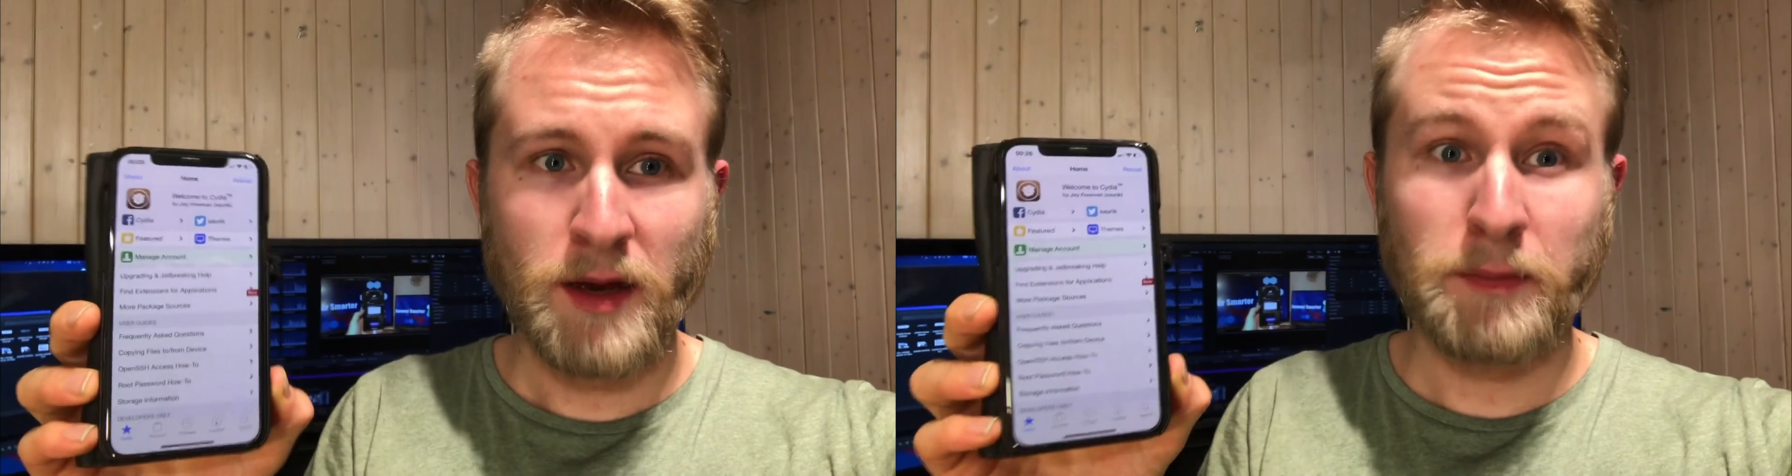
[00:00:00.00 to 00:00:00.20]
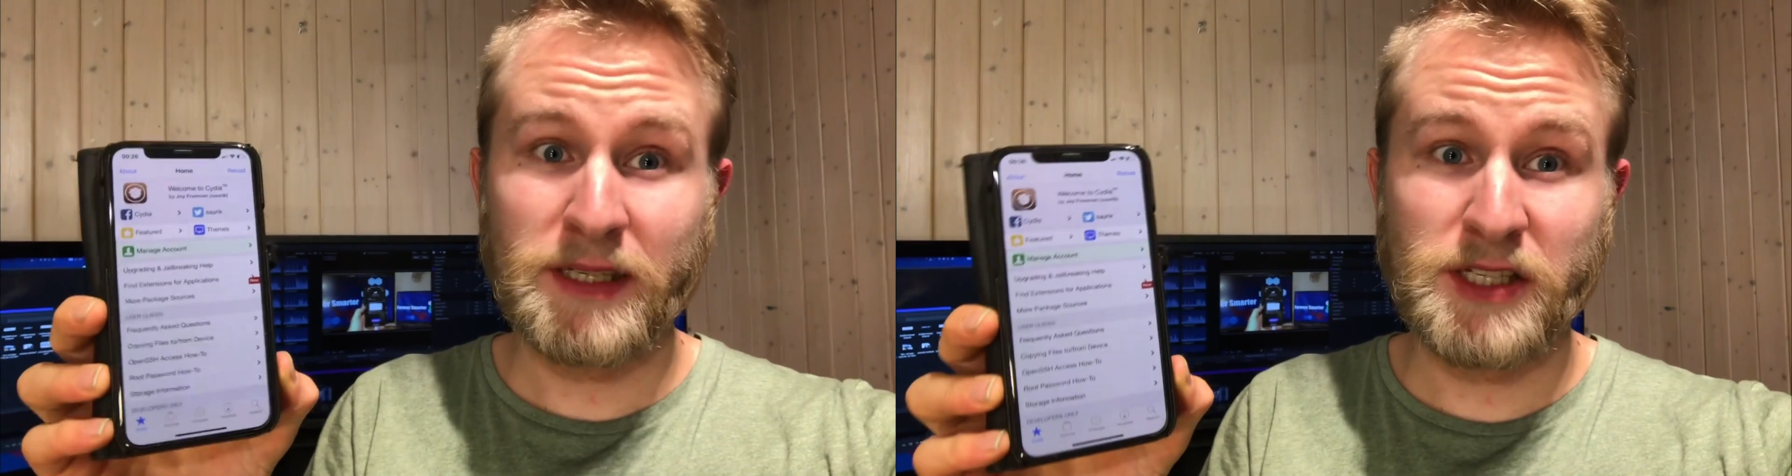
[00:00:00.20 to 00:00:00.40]

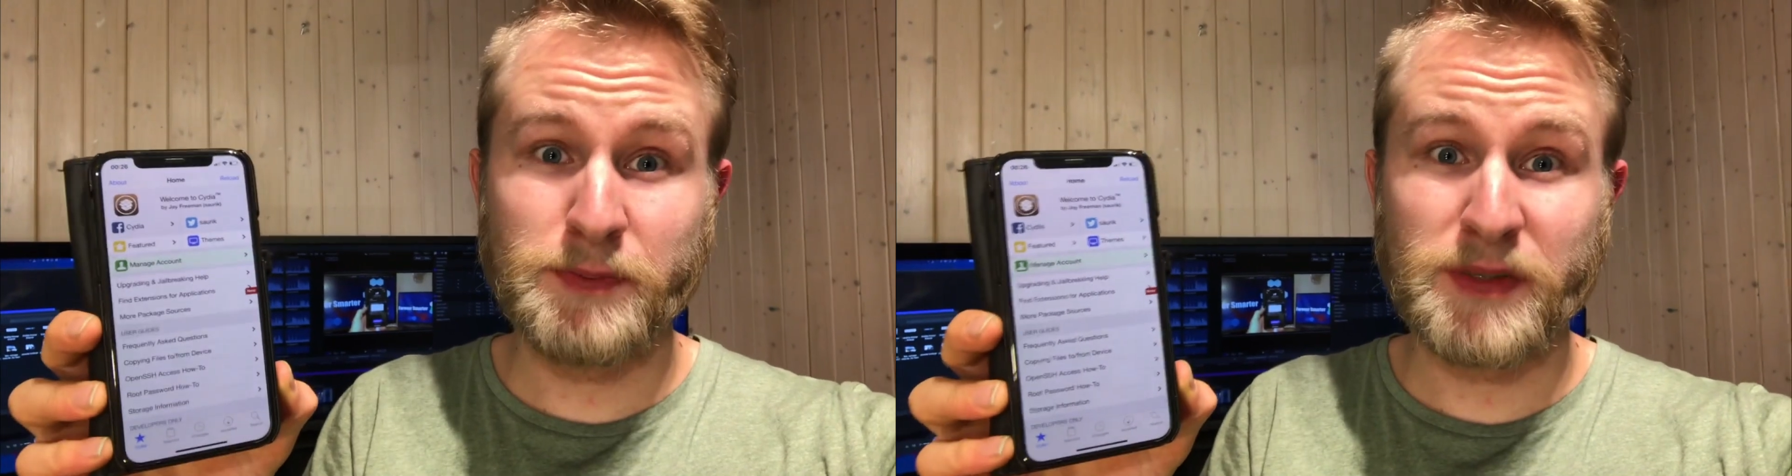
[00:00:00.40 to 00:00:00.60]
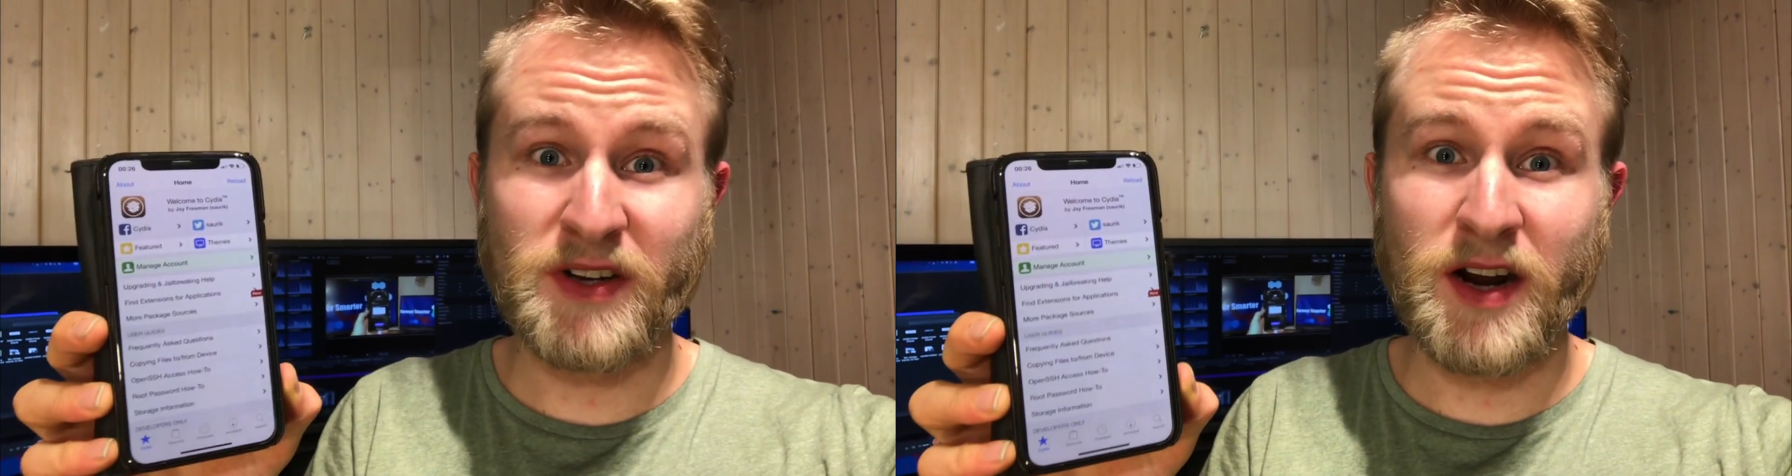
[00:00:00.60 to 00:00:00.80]
Please
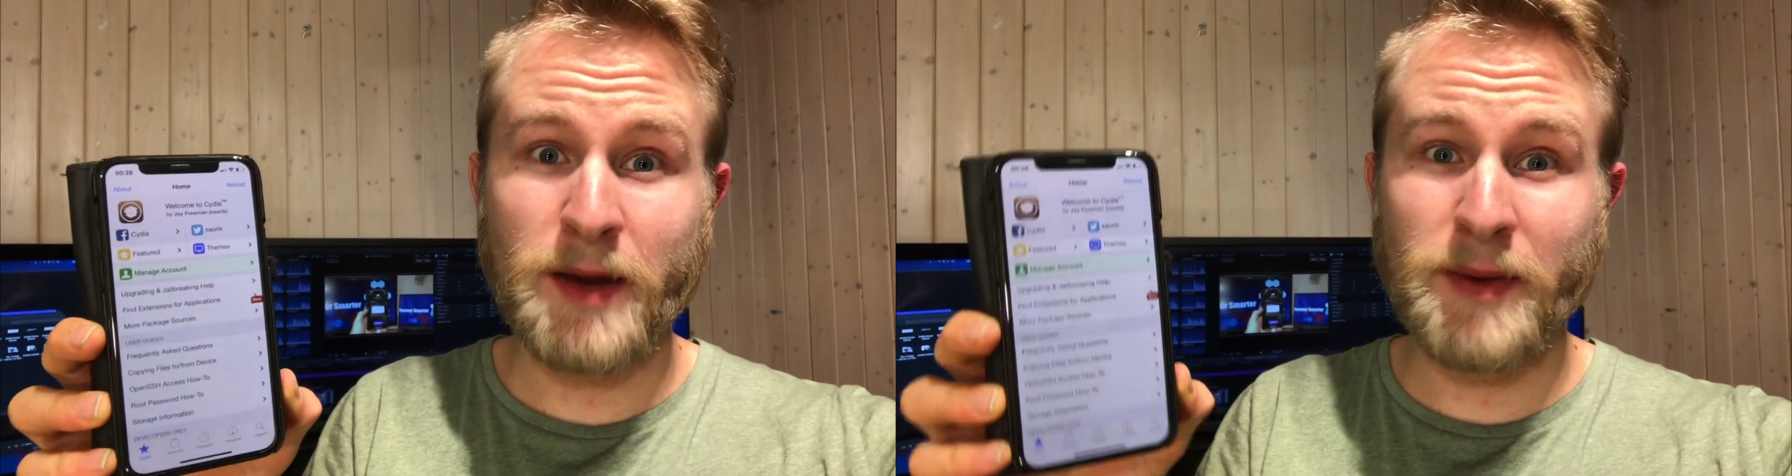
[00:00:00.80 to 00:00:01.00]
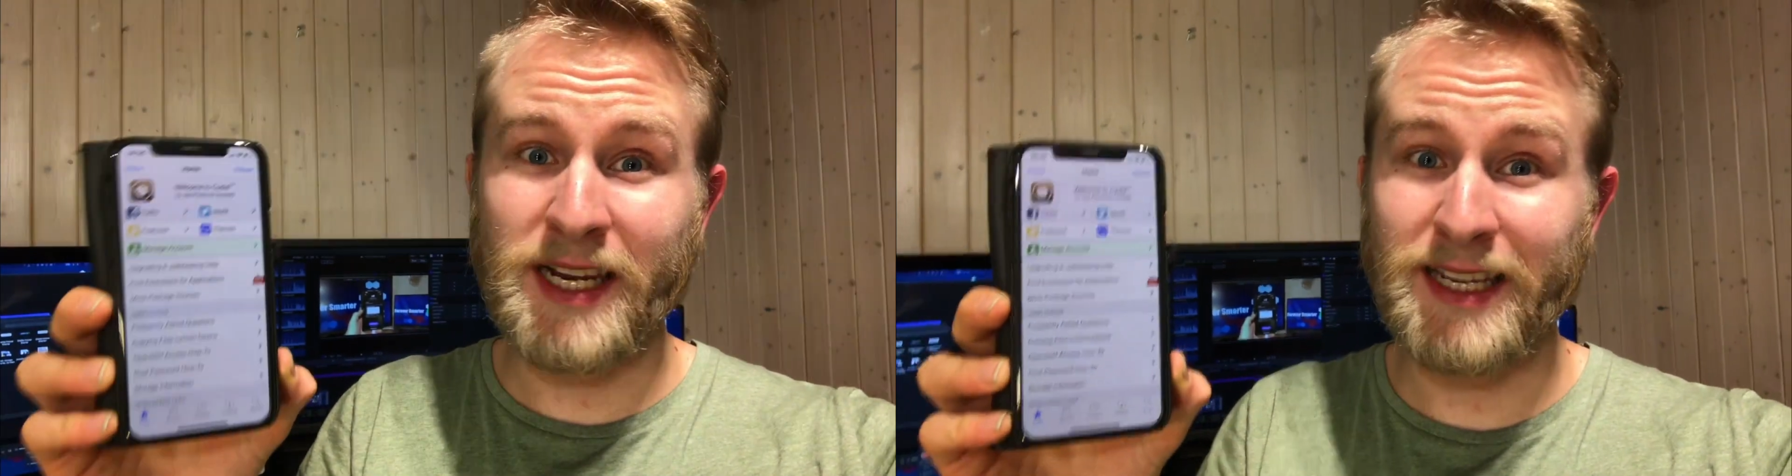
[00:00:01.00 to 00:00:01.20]

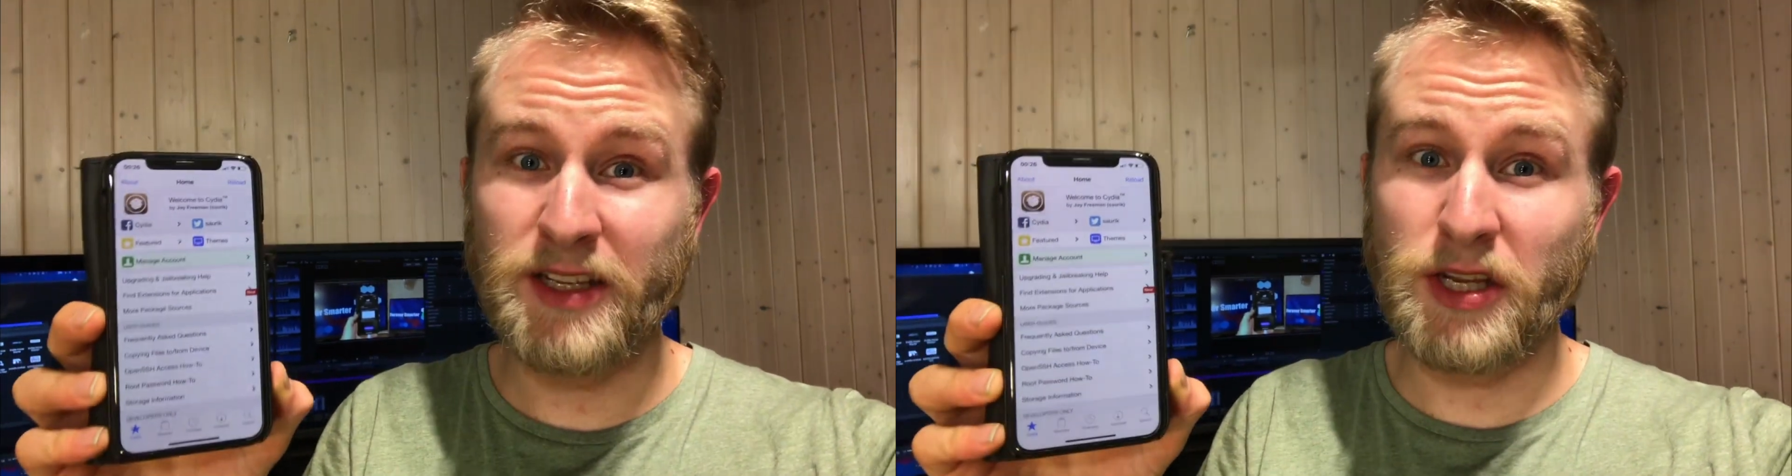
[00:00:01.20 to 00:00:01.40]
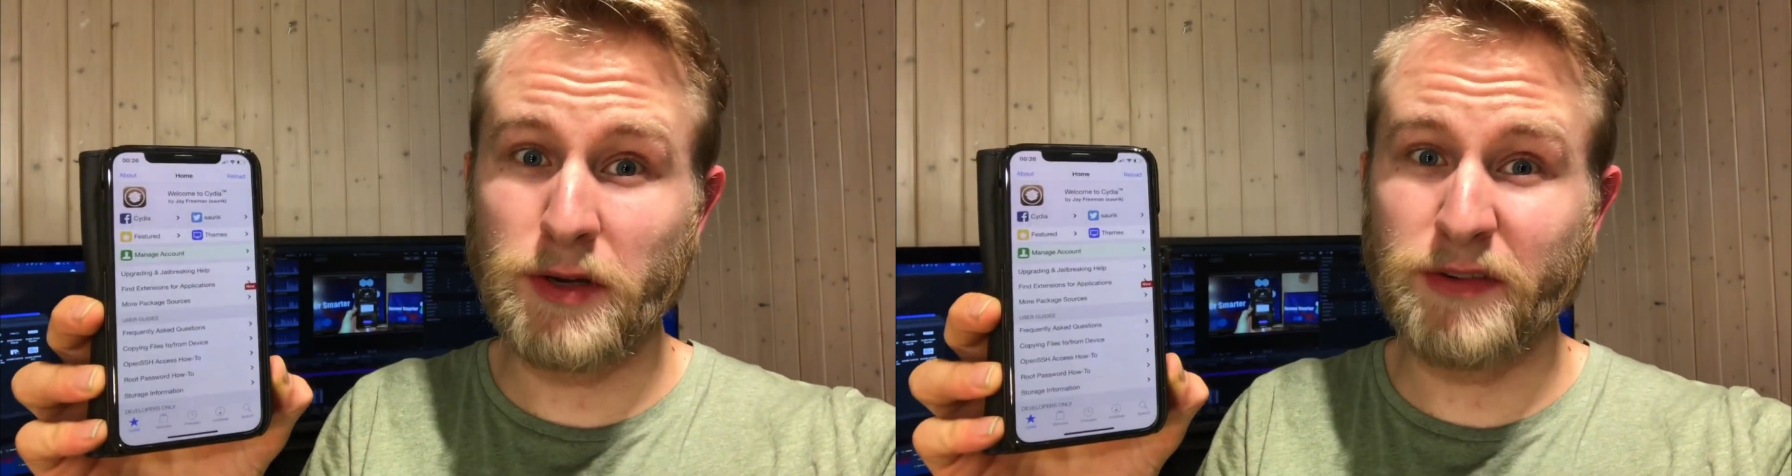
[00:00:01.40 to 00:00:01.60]
subscribe and hit the
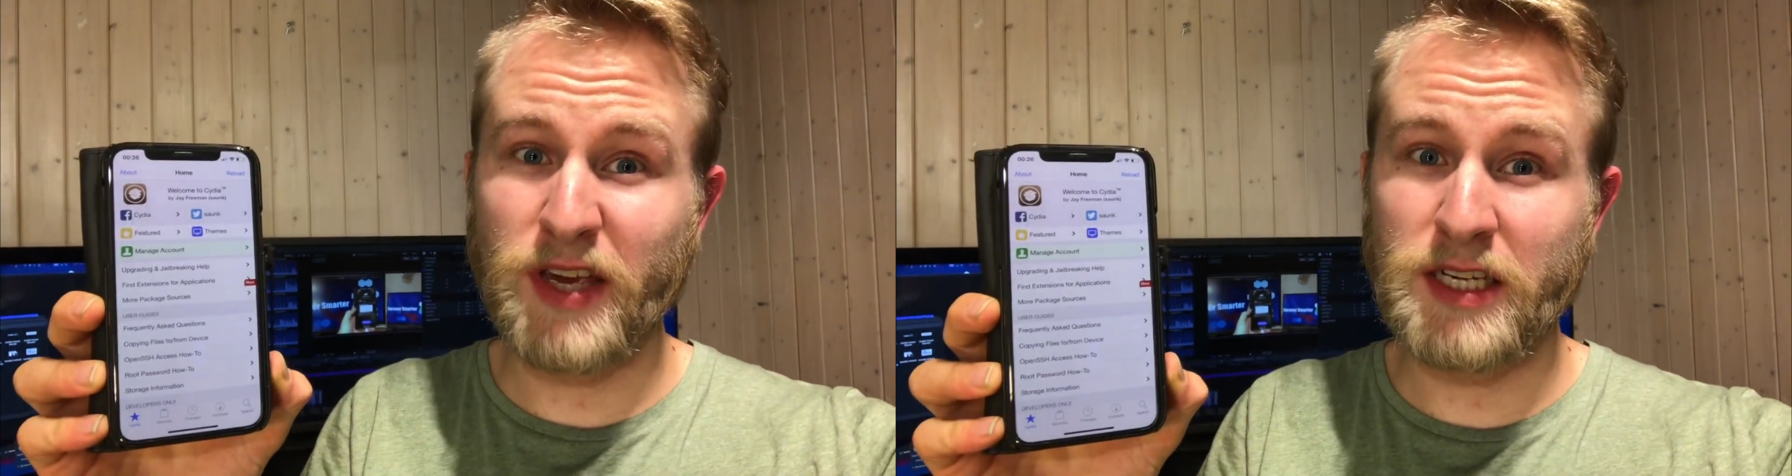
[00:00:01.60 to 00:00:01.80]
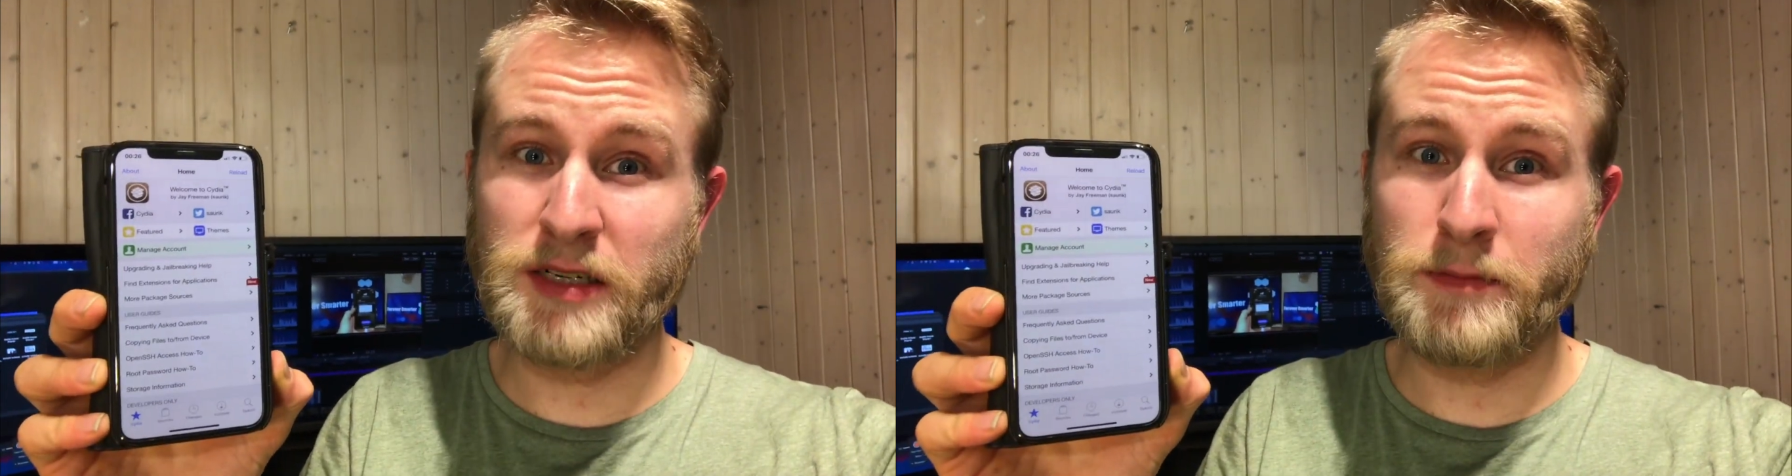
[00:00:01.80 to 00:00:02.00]

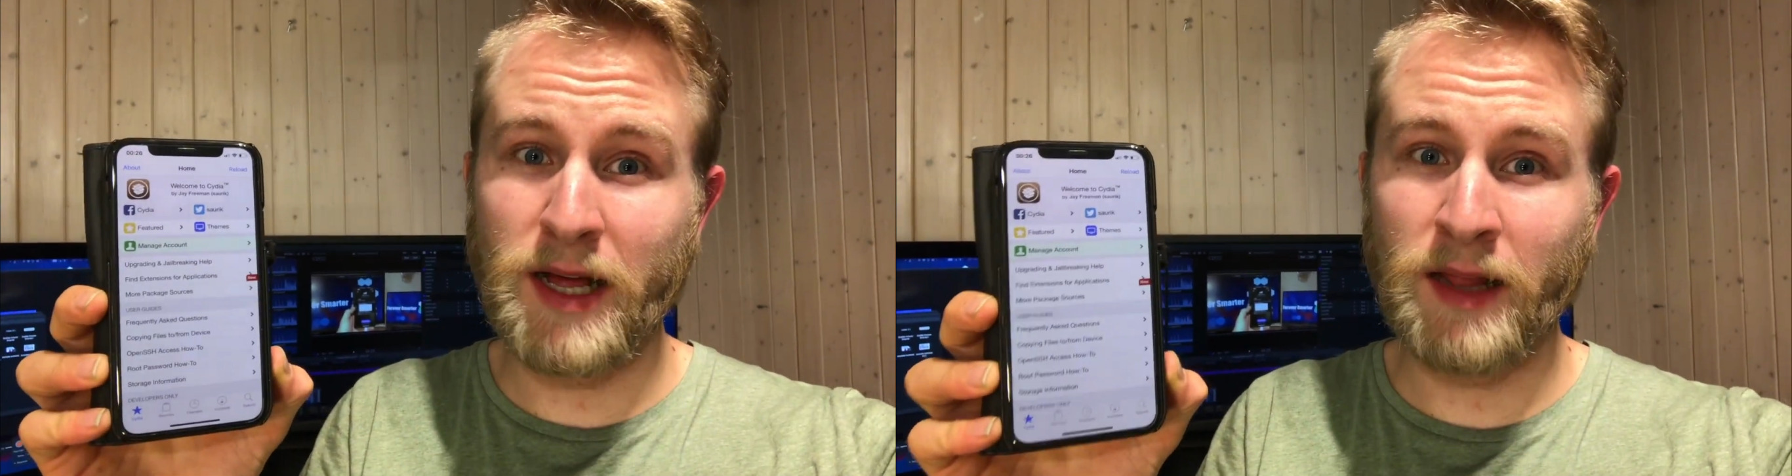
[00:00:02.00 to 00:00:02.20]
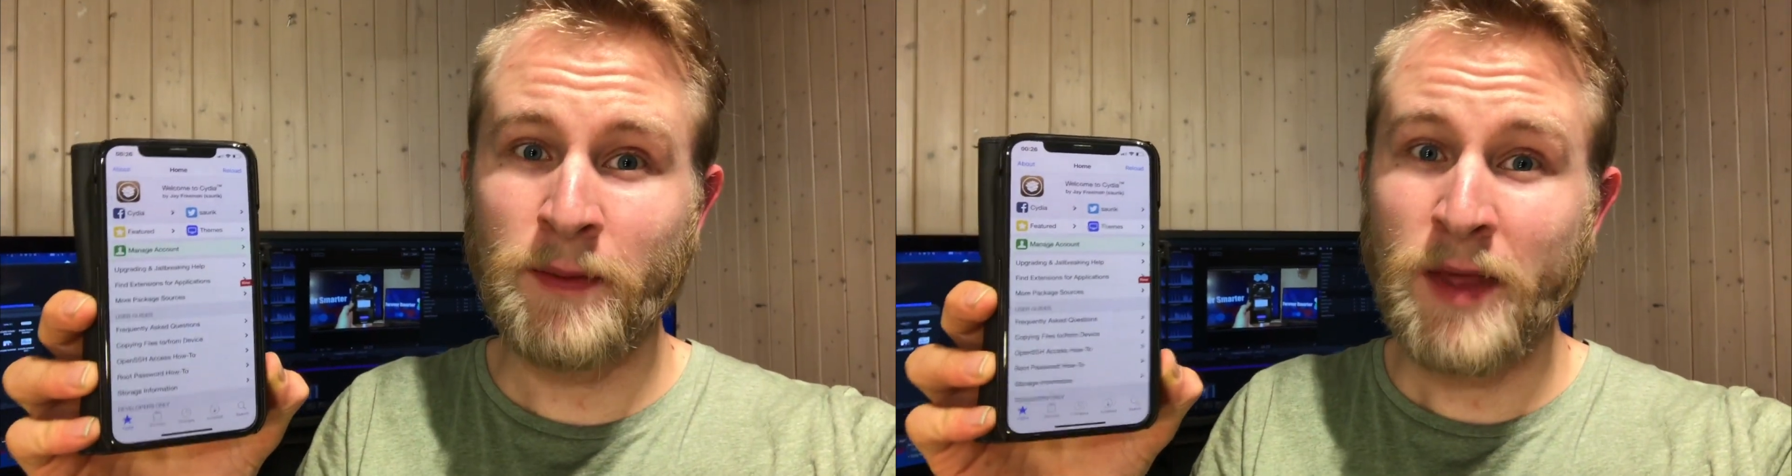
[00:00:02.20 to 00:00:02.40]
notification
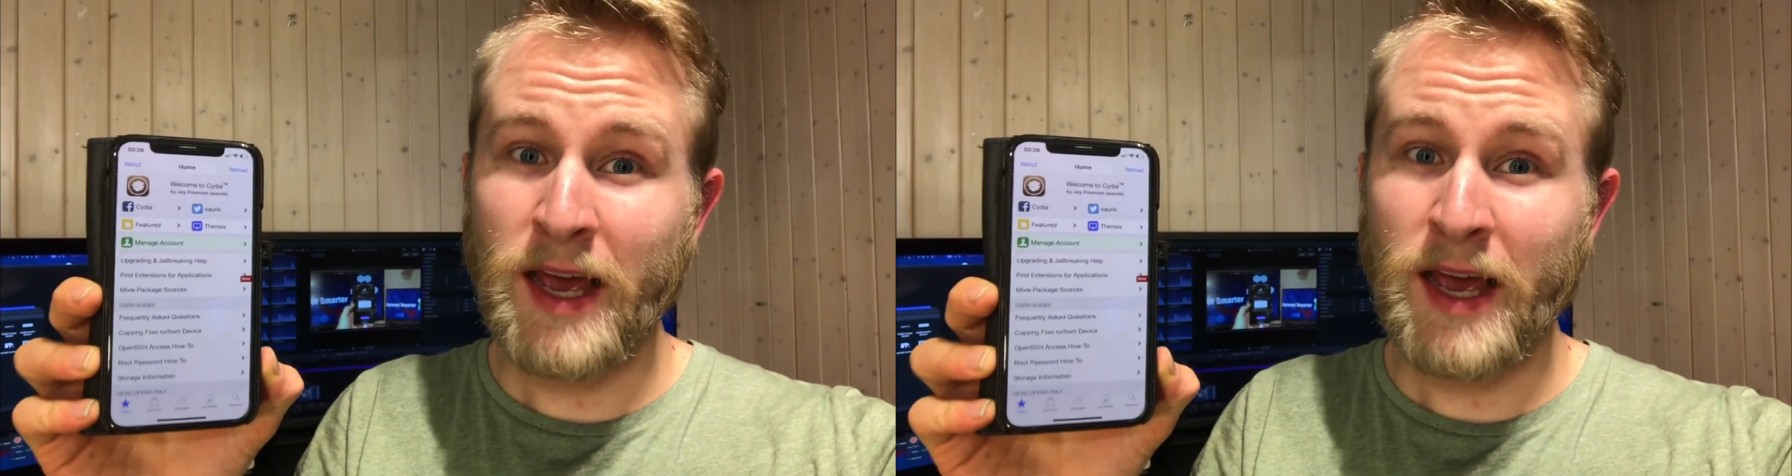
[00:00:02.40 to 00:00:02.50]
bell,